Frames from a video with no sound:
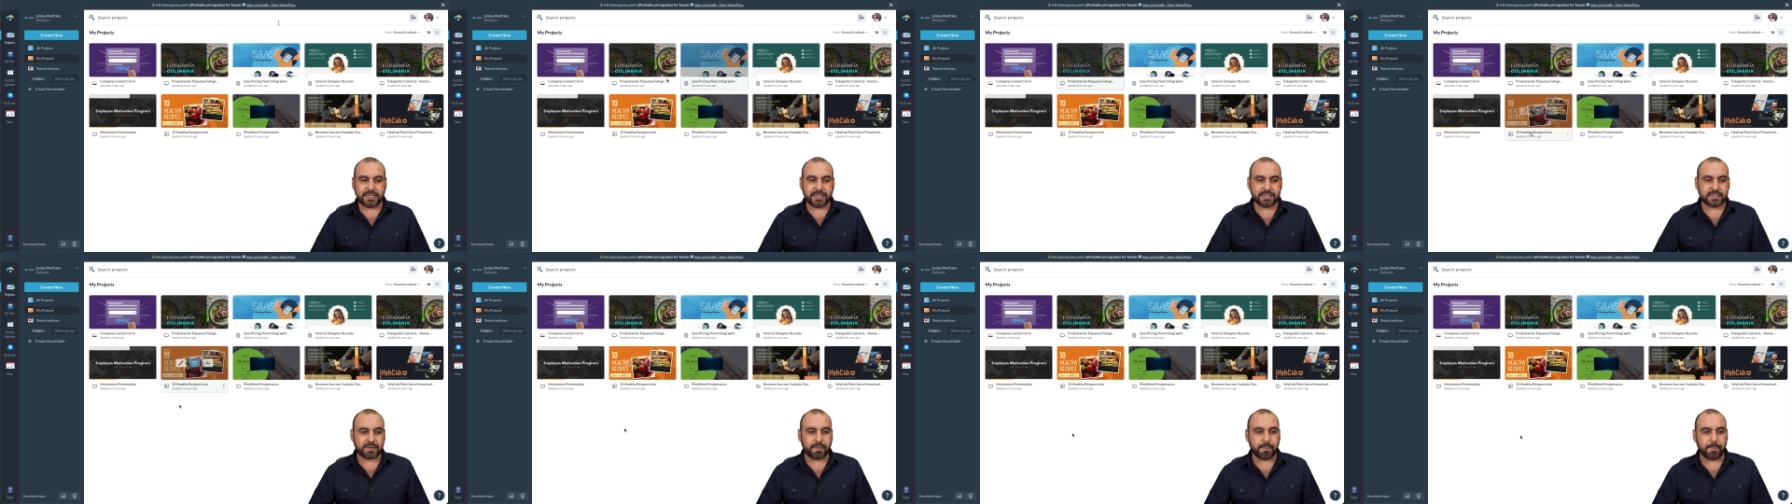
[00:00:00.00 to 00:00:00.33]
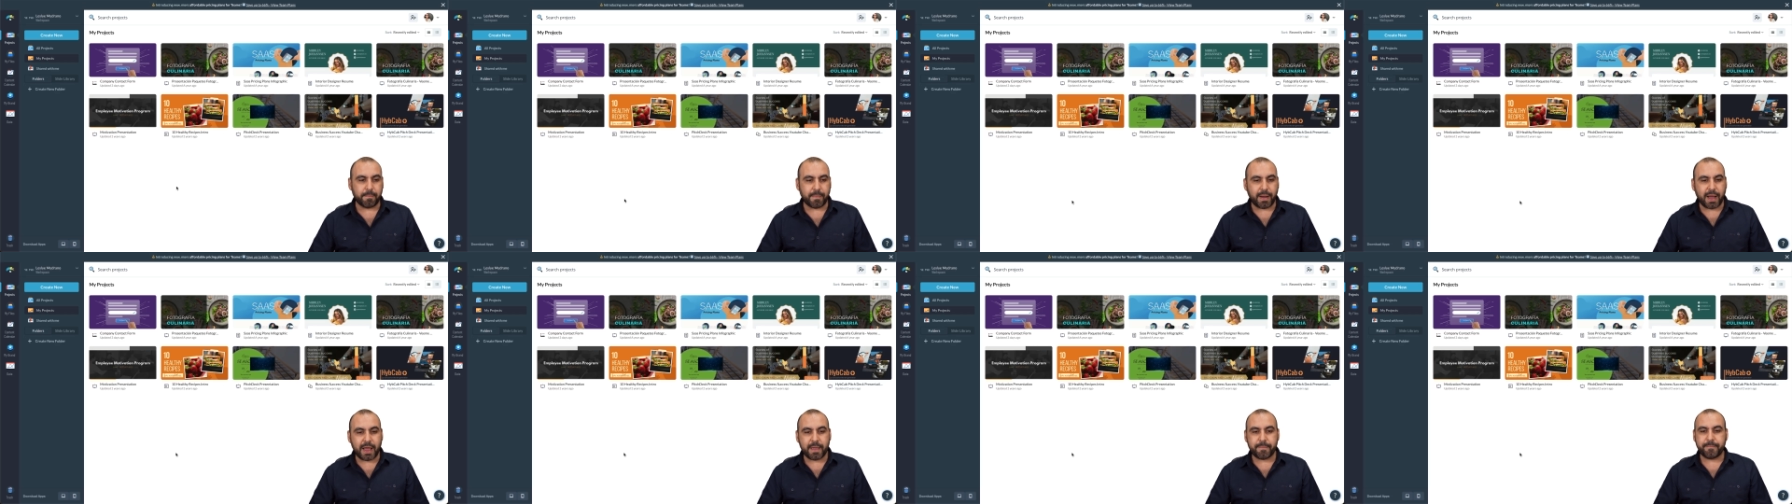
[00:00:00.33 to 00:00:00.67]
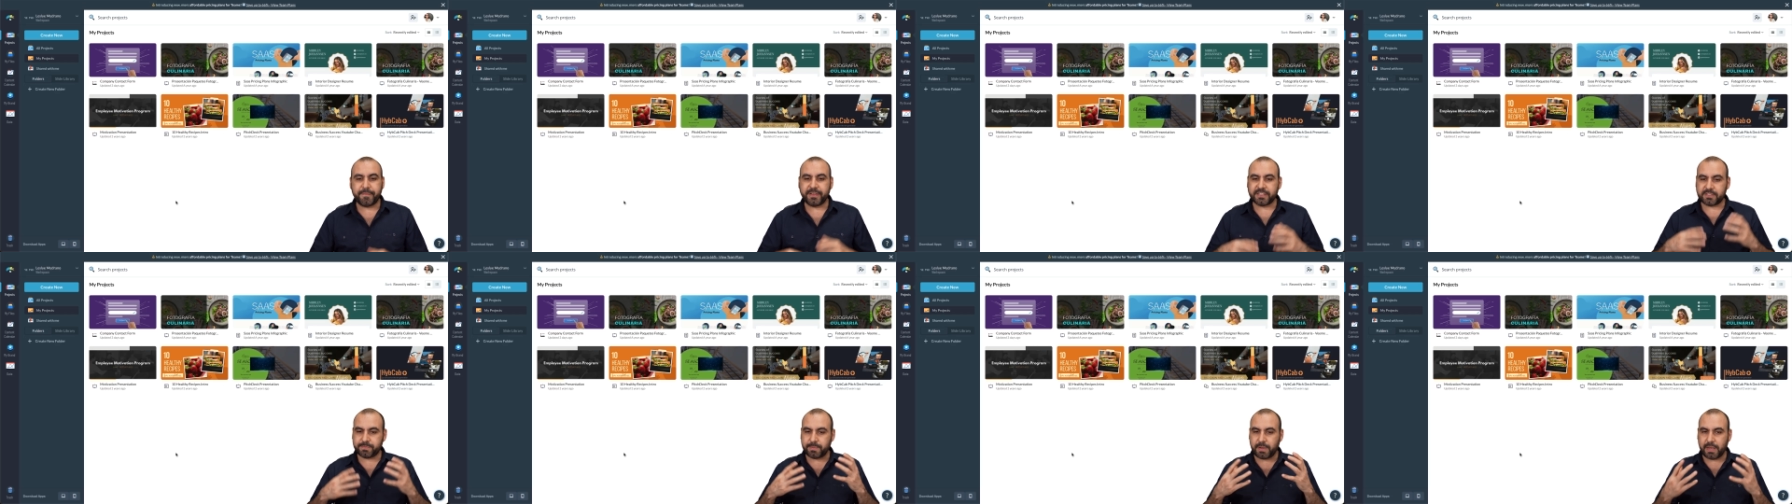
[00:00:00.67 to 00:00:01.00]
is my
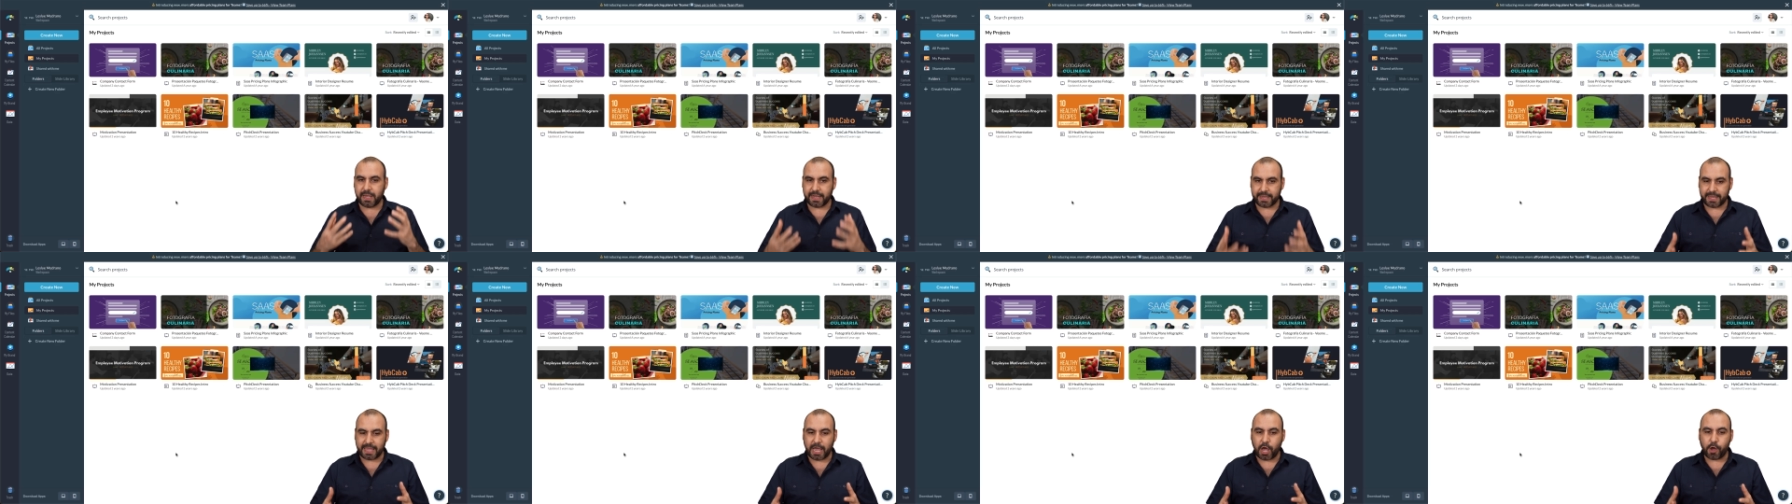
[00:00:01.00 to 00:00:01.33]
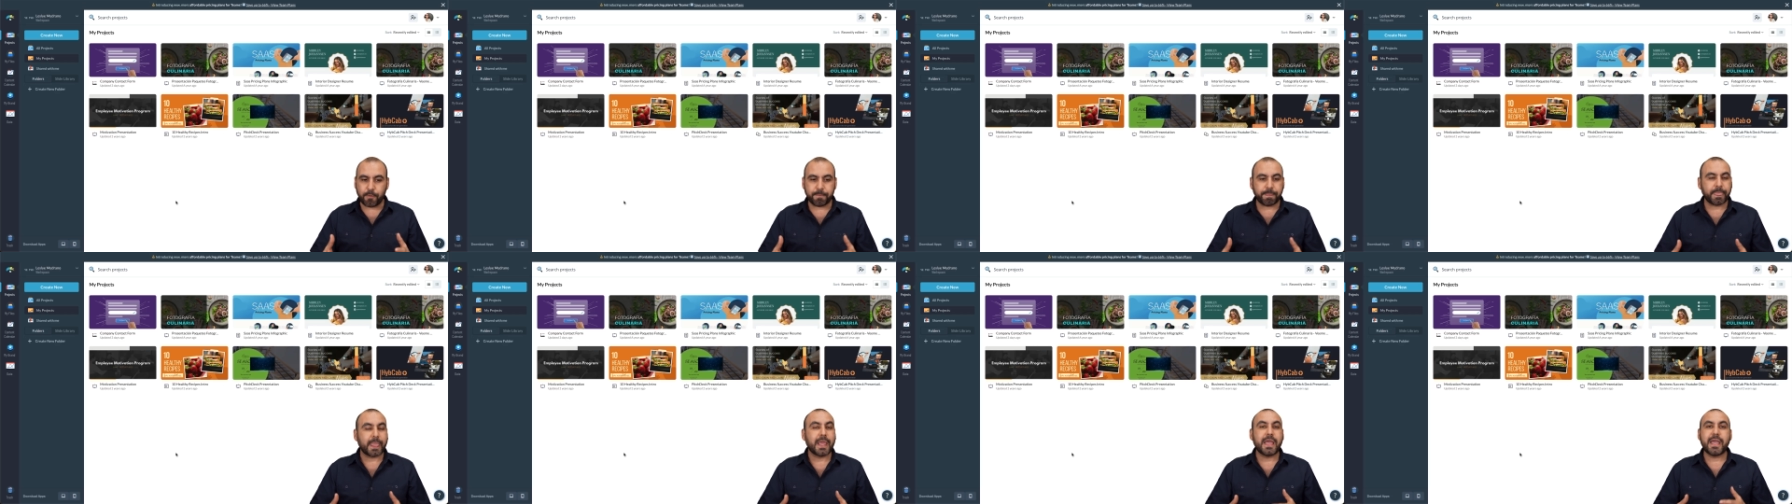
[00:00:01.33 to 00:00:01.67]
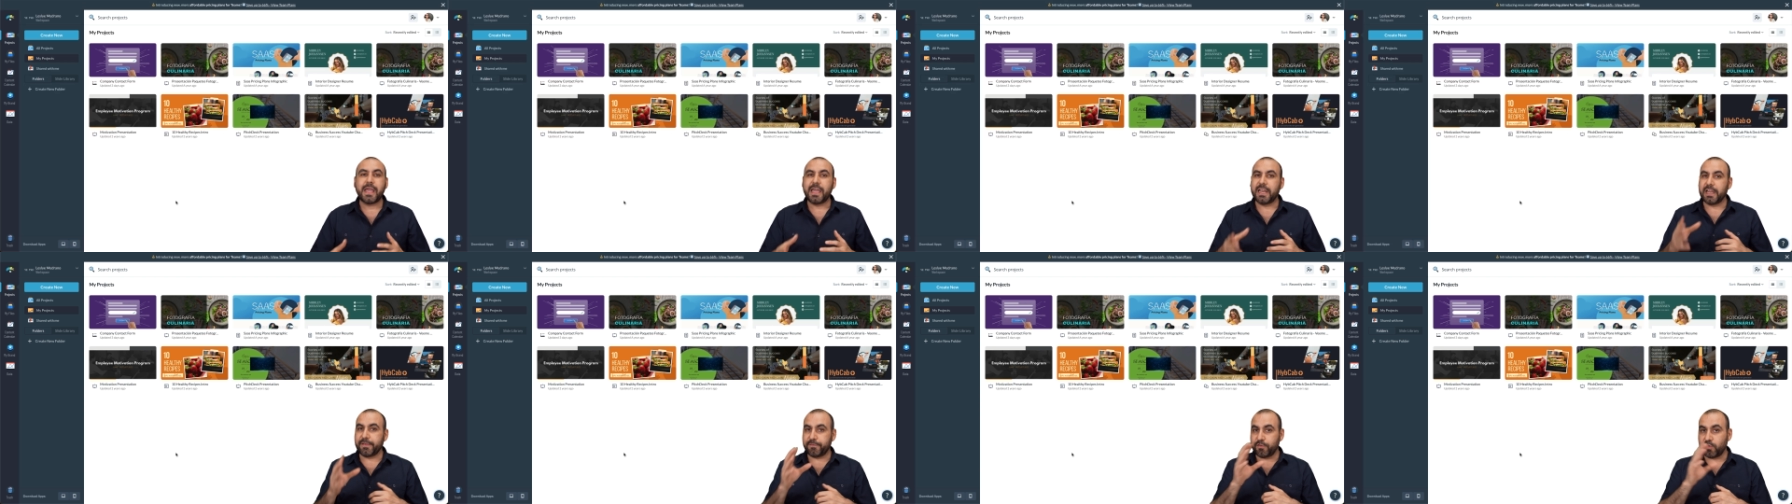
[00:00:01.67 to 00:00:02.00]
Visme account.
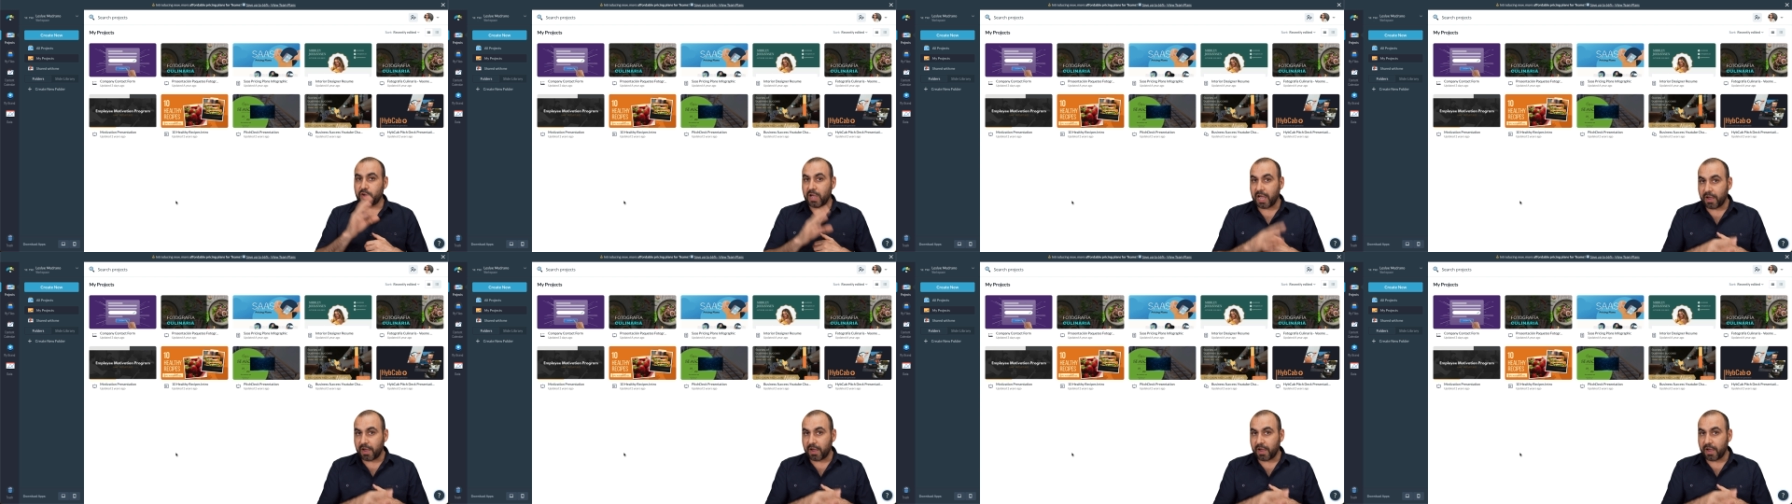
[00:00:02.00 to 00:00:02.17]
And if you